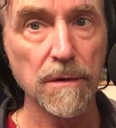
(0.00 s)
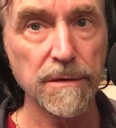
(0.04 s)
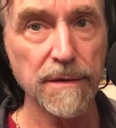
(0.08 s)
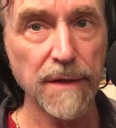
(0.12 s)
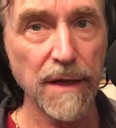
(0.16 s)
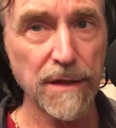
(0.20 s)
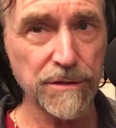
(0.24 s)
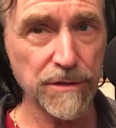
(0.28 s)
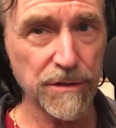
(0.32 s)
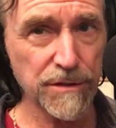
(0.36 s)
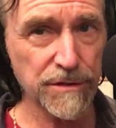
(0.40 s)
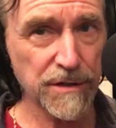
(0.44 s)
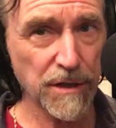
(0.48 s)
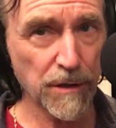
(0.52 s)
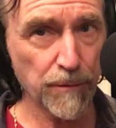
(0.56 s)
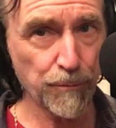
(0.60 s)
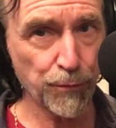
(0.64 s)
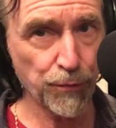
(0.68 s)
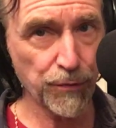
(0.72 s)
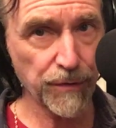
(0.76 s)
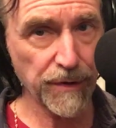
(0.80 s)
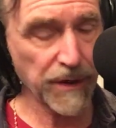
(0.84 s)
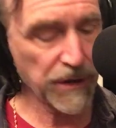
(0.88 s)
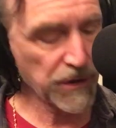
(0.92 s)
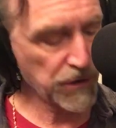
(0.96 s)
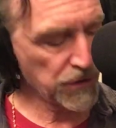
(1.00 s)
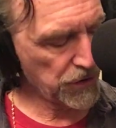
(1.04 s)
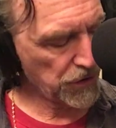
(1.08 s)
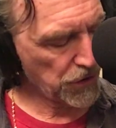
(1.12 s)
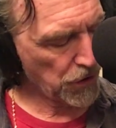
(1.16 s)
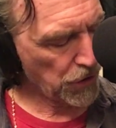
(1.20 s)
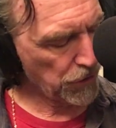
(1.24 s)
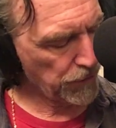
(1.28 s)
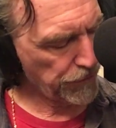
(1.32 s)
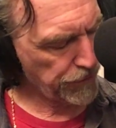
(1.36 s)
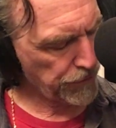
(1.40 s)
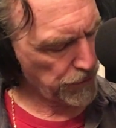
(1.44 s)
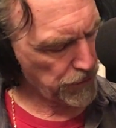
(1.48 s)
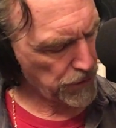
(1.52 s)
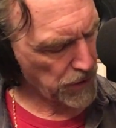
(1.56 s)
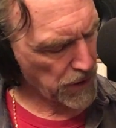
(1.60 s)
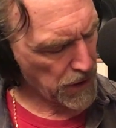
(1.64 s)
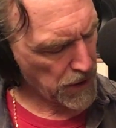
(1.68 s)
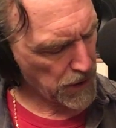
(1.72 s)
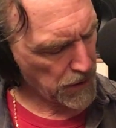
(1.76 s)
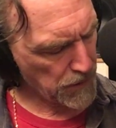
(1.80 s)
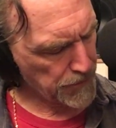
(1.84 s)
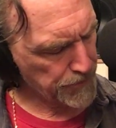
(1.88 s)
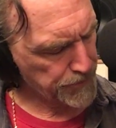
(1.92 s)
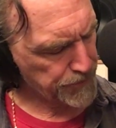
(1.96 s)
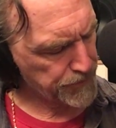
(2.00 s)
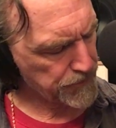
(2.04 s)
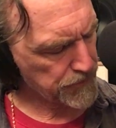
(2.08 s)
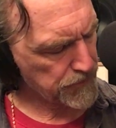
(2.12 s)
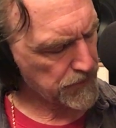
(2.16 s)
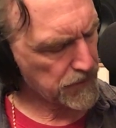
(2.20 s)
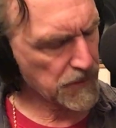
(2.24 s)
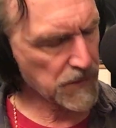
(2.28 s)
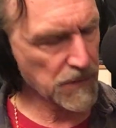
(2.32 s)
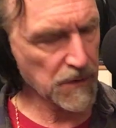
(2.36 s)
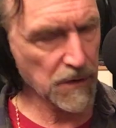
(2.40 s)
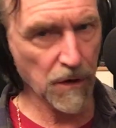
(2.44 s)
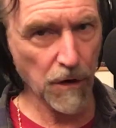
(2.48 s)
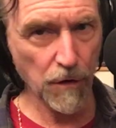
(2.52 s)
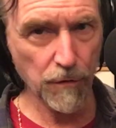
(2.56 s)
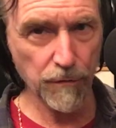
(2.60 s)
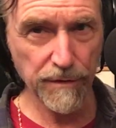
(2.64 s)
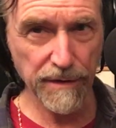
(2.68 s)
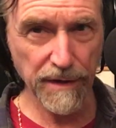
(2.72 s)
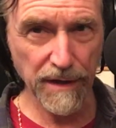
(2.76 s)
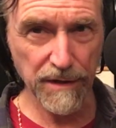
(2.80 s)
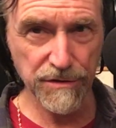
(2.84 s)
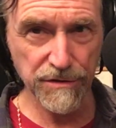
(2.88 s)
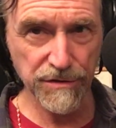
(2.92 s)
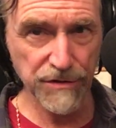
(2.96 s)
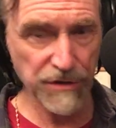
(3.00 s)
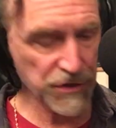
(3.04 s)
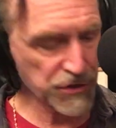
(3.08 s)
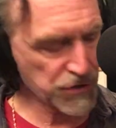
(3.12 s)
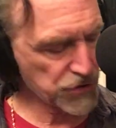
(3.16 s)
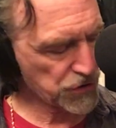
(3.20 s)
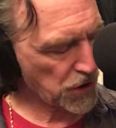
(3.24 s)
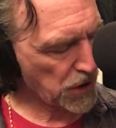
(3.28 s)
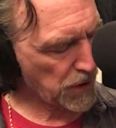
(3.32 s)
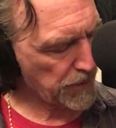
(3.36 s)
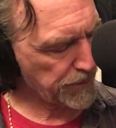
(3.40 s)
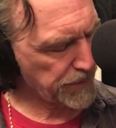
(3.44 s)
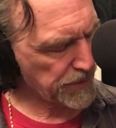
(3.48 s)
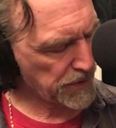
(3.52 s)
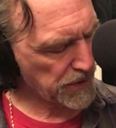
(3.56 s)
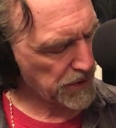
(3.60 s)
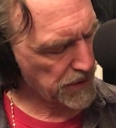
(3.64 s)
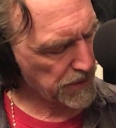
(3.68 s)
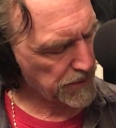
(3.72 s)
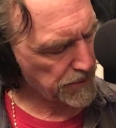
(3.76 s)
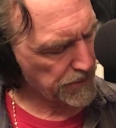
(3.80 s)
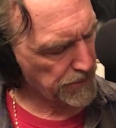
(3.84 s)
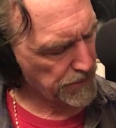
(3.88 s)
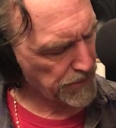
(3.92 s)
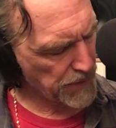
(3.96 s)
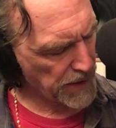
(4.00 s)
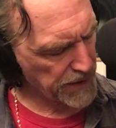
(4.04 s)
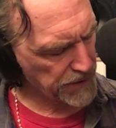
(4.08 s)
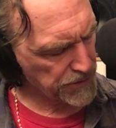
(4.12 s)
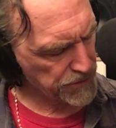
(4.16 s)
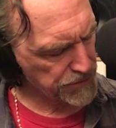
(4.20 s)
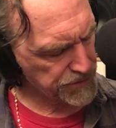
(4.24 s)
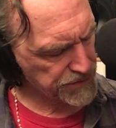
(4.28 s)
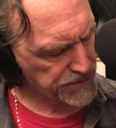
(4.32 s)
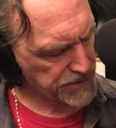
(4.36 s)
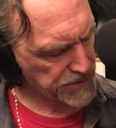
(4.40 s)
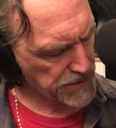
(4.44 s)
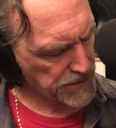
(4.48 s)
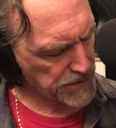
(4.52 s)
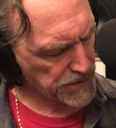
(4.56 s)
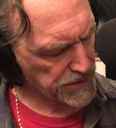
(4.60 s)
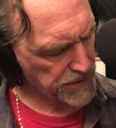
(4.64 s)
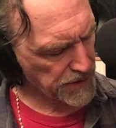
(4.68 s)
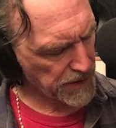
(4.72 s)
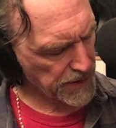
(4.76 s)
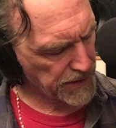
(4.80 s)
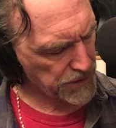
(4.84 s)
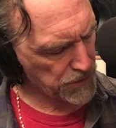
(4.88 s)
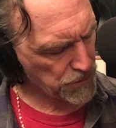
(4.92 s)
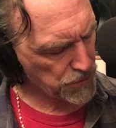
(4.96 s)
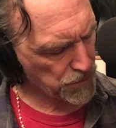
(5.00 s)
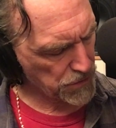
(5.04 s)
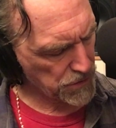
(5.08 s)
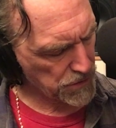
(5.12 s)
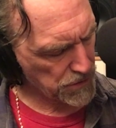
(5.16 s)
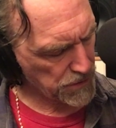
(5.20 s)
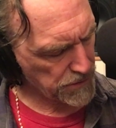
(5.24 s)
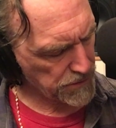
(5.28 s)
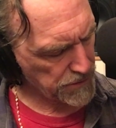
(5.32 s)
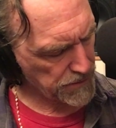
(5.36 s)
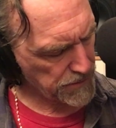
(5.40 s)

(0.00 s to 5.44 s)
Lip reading: That should sound pretty good over that C sharp minor 9 chord.